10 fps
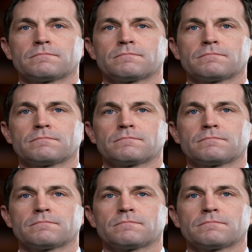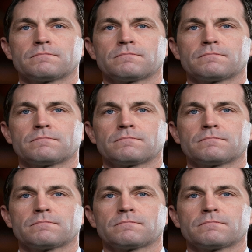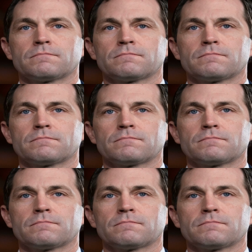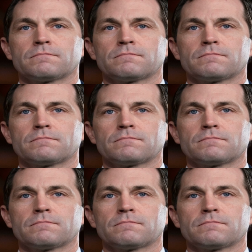The face doesn't move, so there is nothing to read.